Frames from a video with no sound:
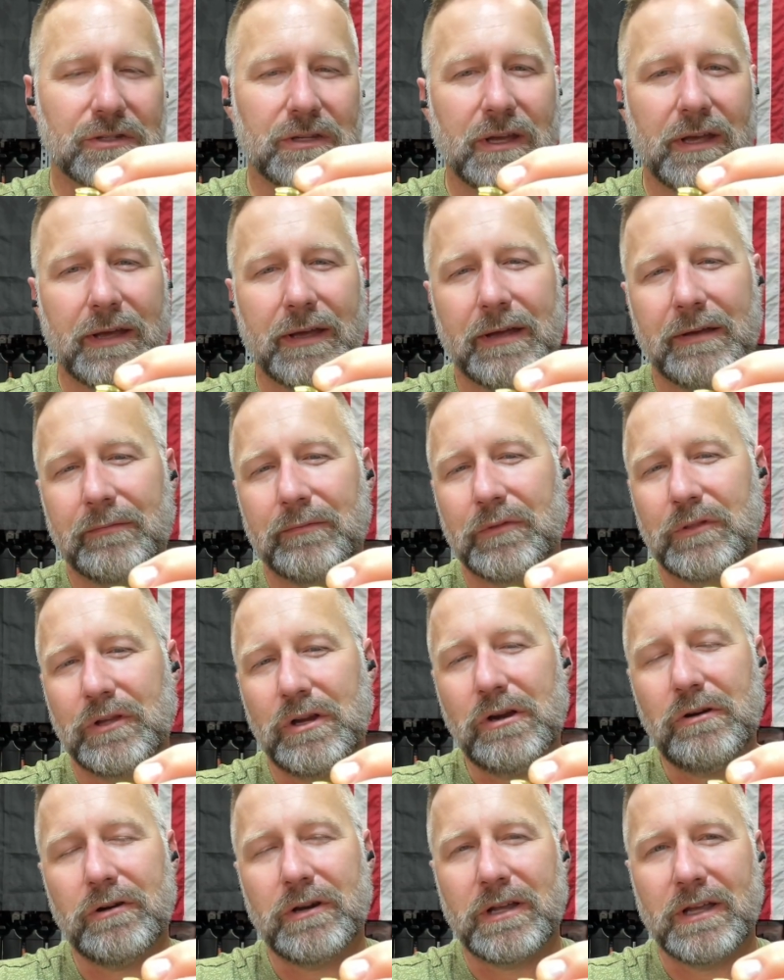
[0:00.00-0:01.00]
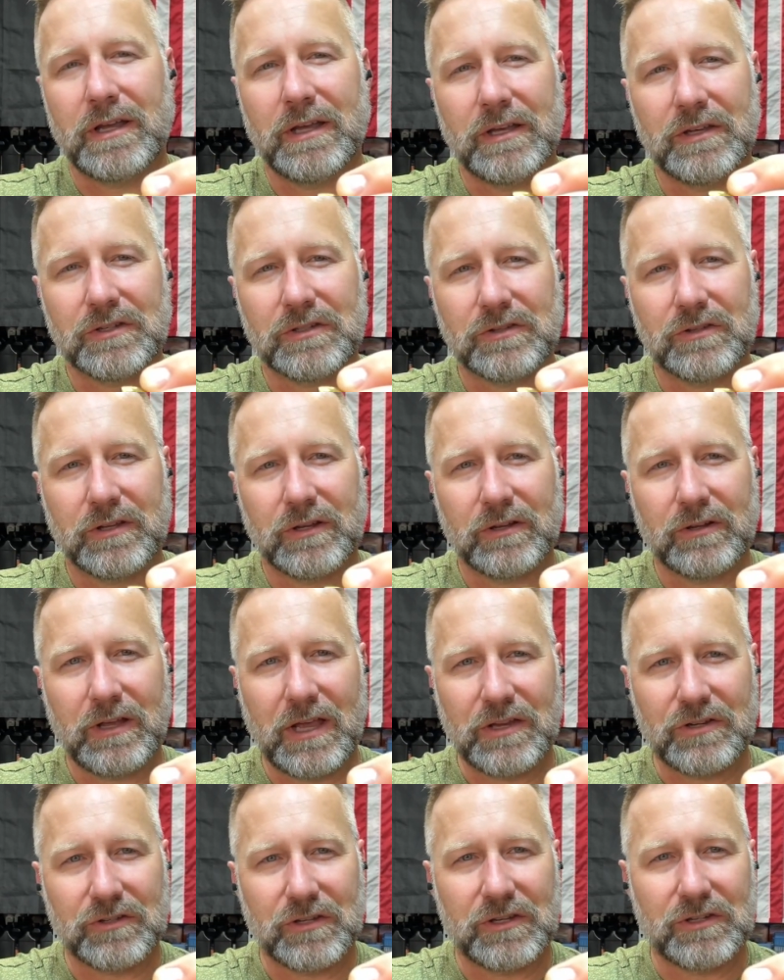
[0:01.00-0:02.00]
Uh, theory is that
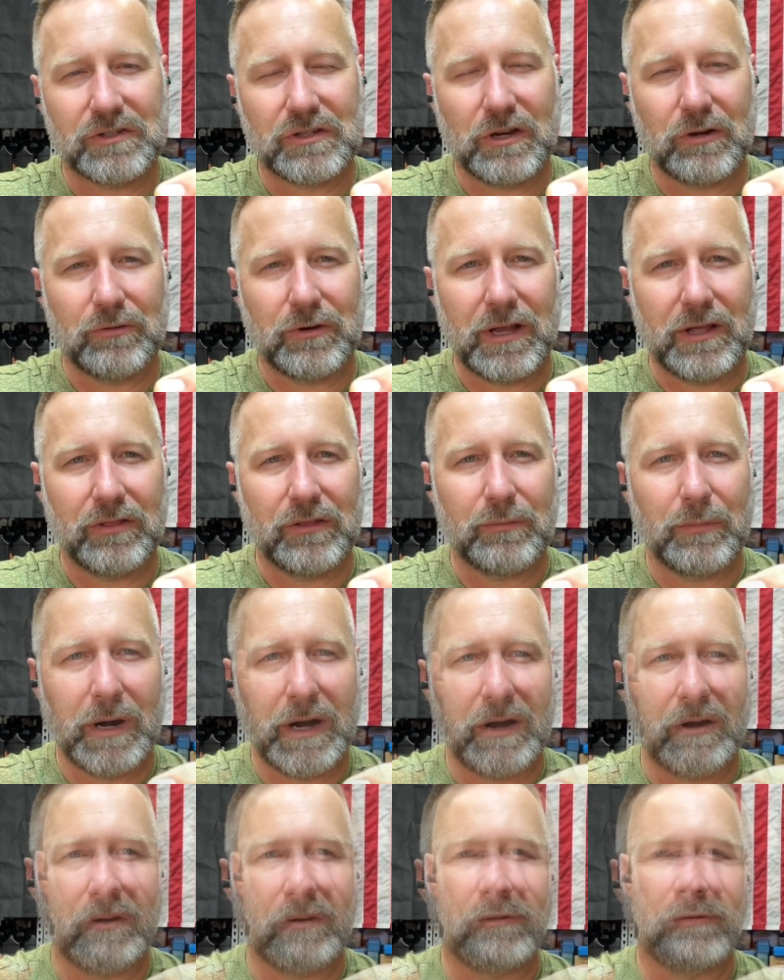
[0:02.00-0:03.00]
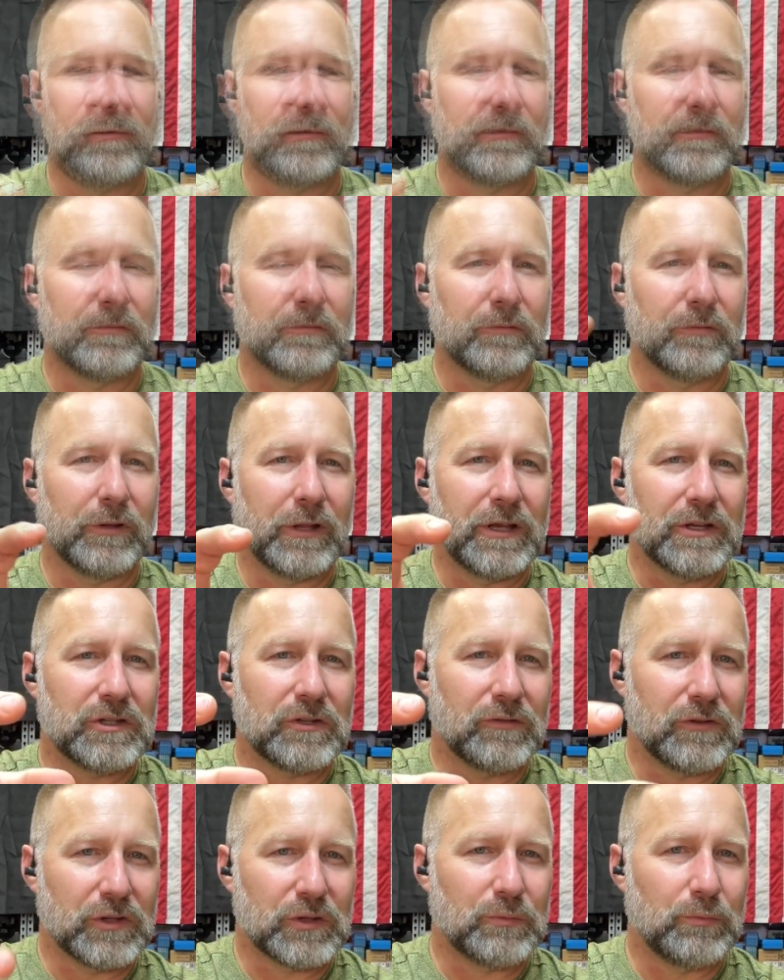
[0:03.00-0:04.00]
as these go down the barrel, less
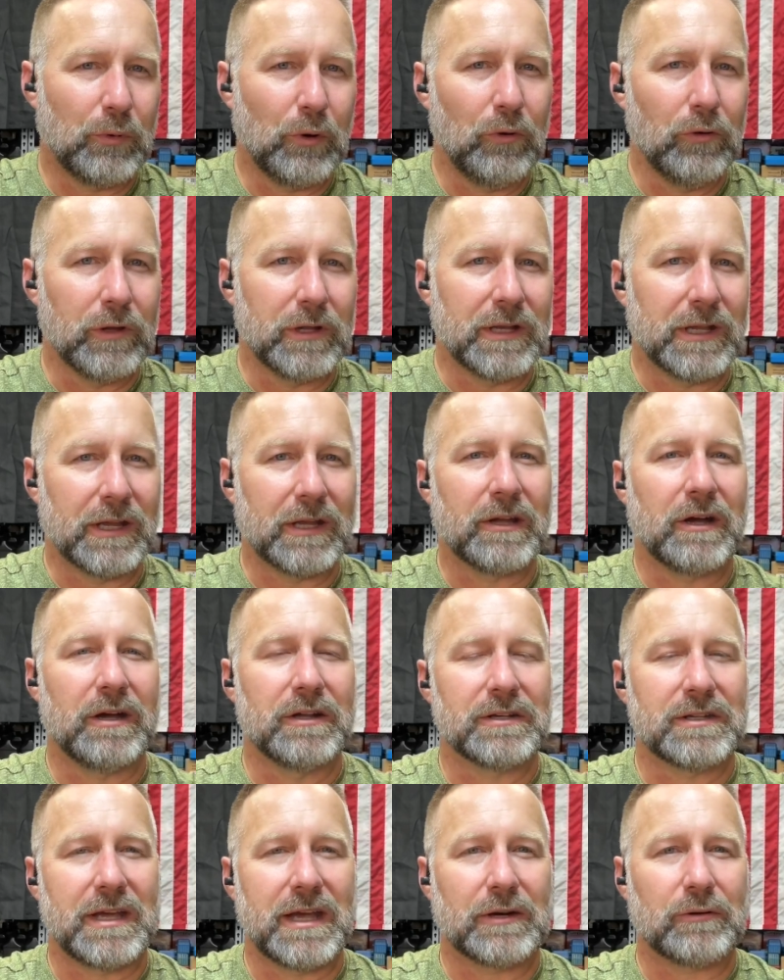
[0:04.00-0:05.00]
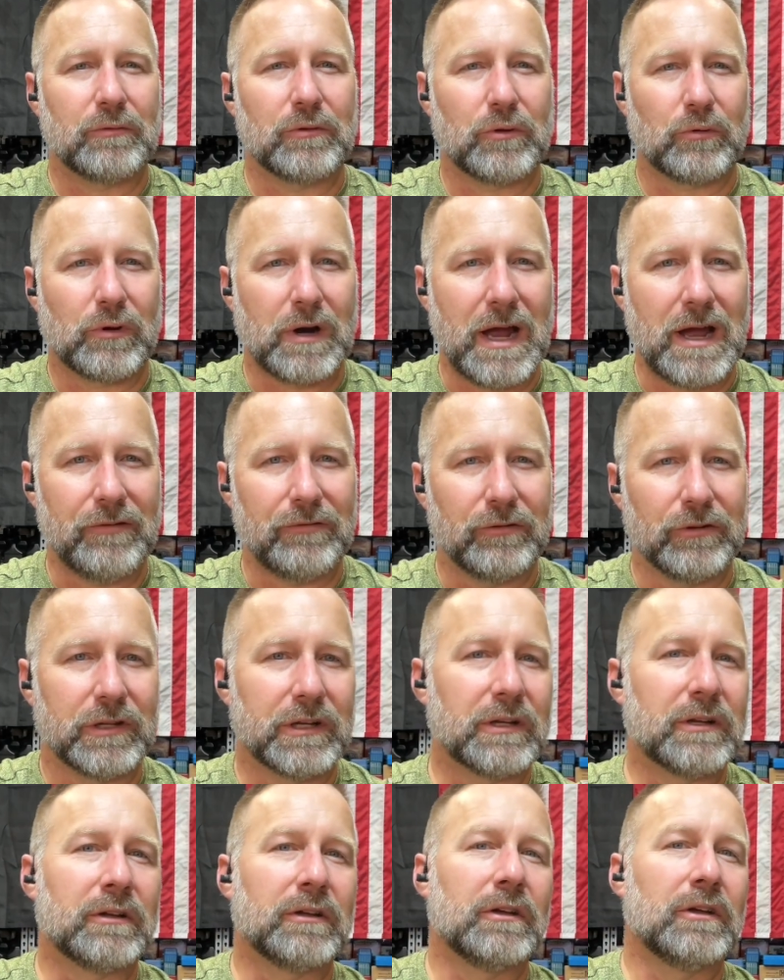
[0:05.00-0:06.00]
of this bullet in contact with the
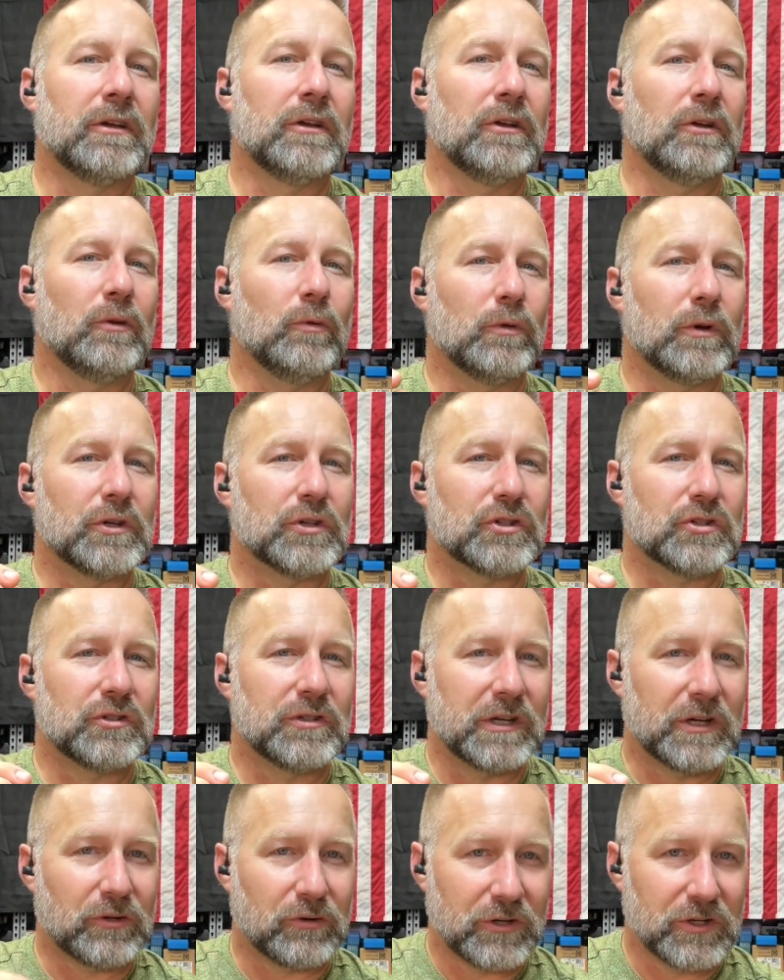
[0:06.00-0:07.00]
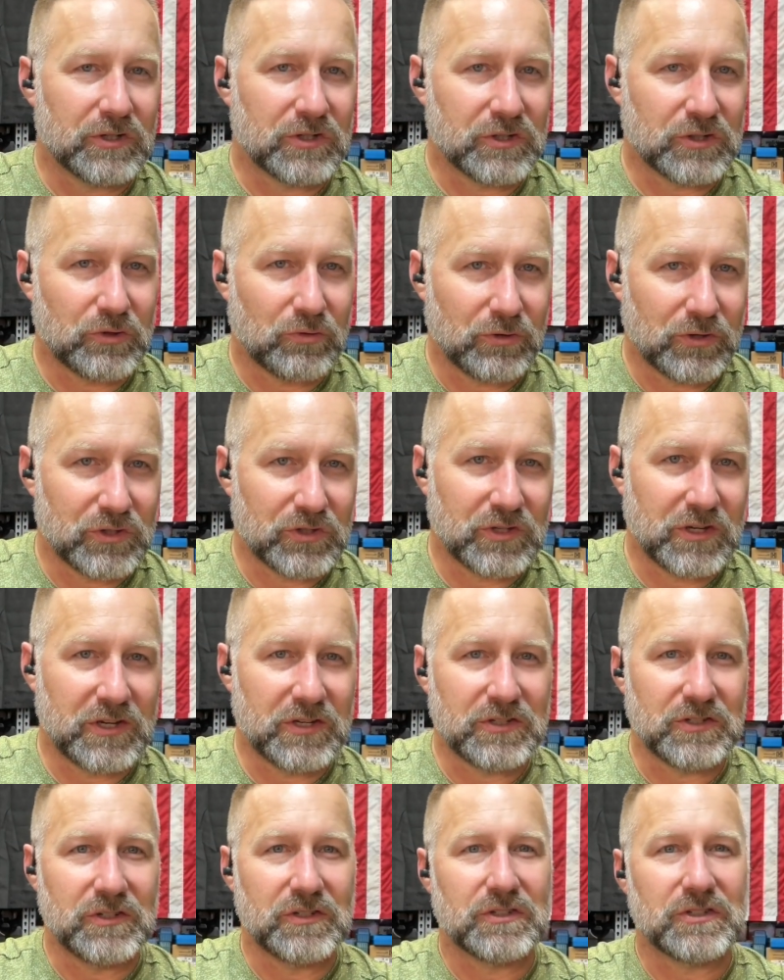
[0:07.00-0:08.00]
rifling, which decreases the
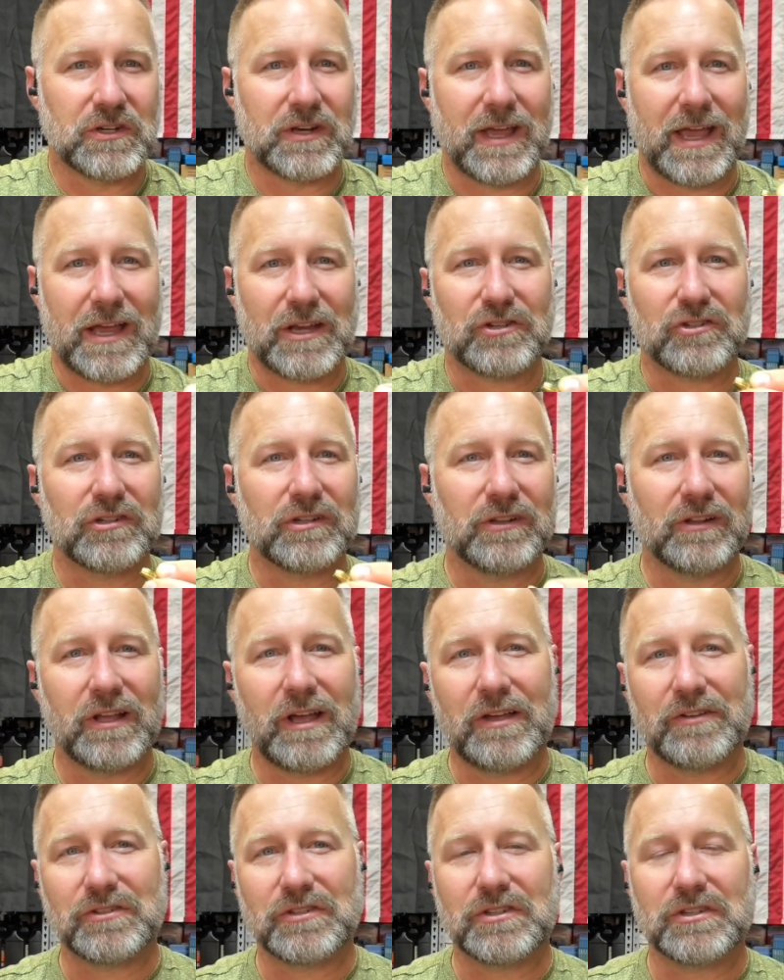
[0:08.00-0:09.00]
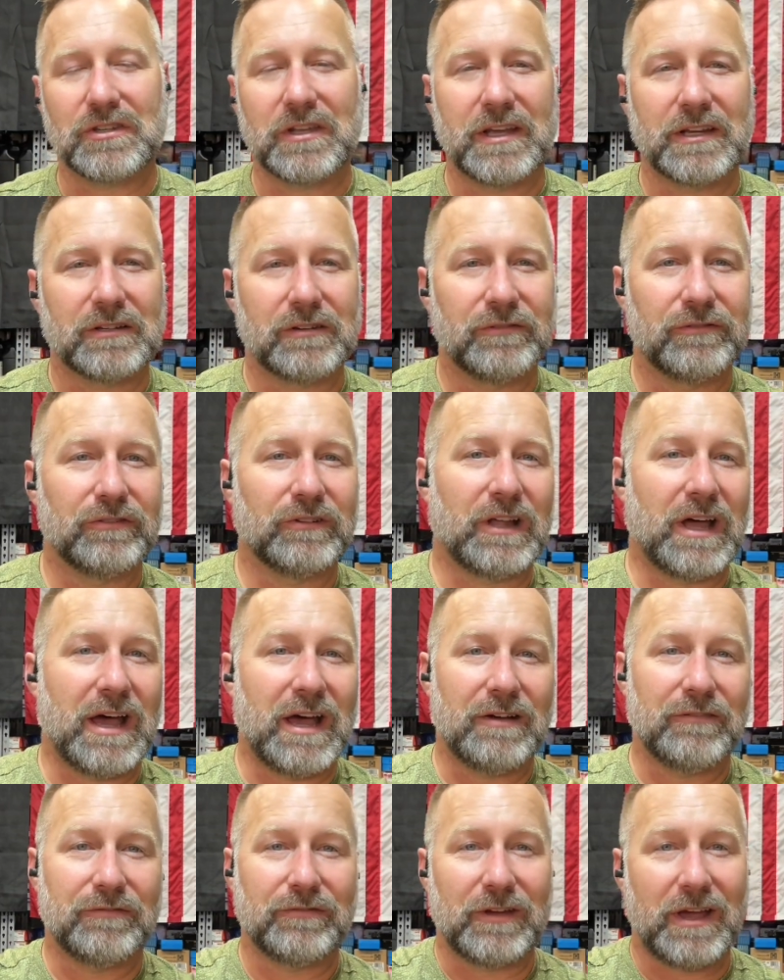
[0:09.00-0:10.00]
resistance and actually allows this thing to
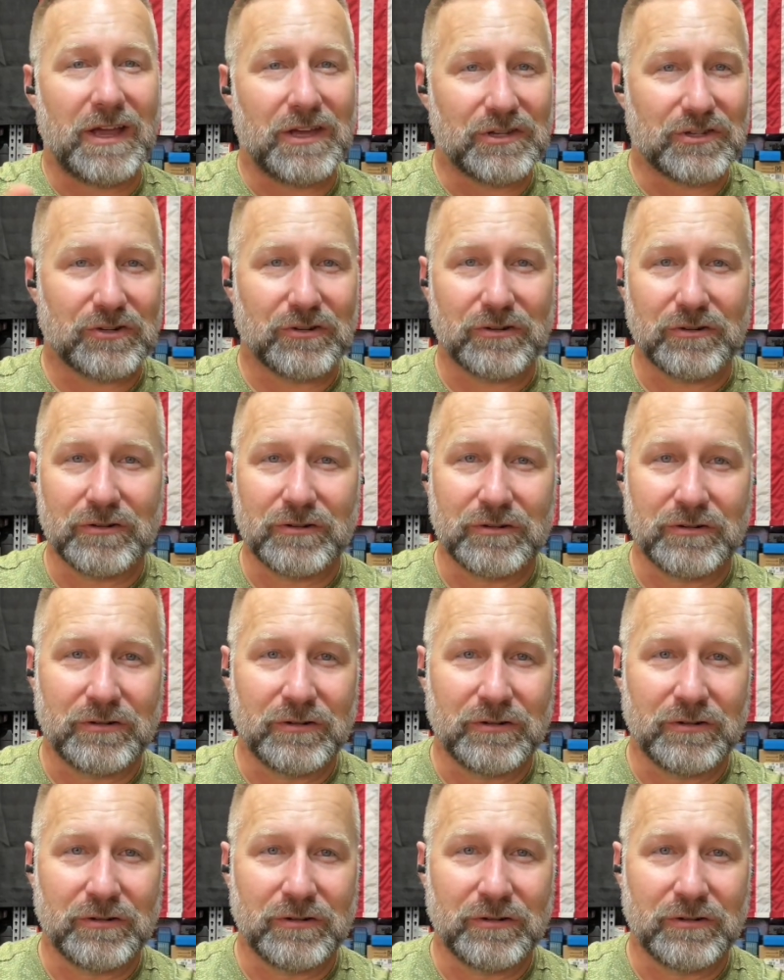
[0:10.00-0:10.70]
fly faster